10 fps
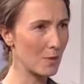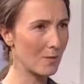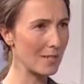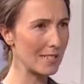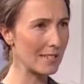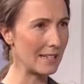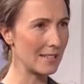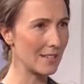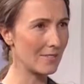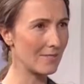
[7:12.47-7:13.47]
probably a
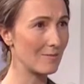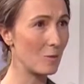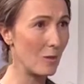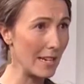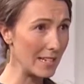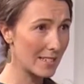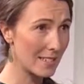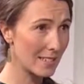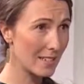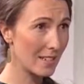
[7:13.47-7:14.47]
sense of weight,
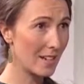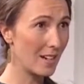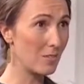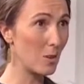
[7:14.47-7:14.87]
of